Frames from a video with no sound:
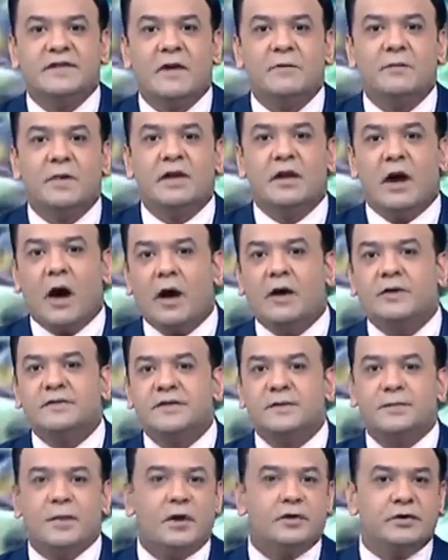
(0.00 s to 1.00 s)
have been
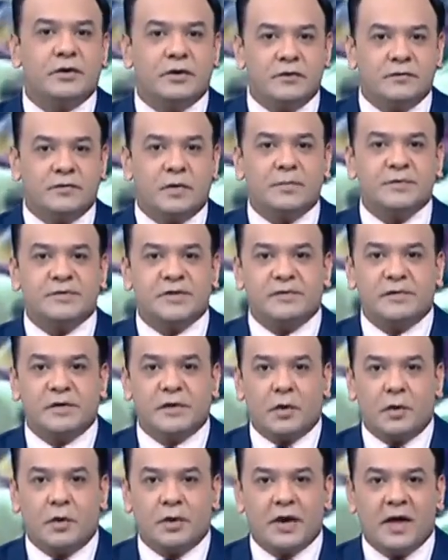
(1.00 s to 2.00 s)
asked about the Uniform
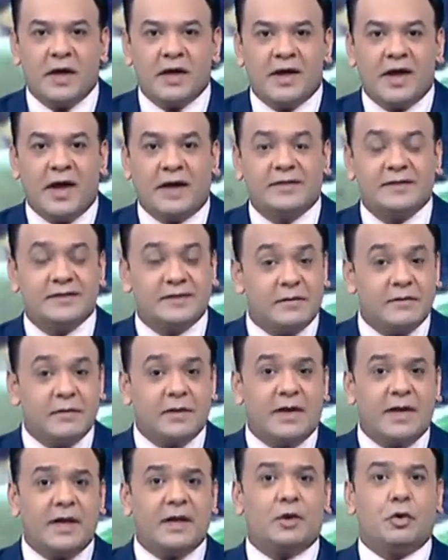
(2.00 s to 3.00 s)
Civil Code, and the
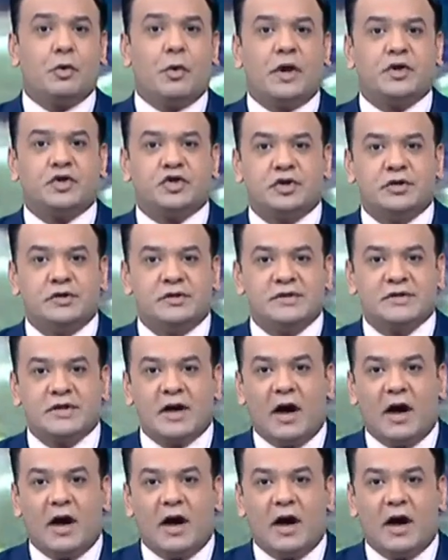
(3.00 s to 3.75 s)
7 key questions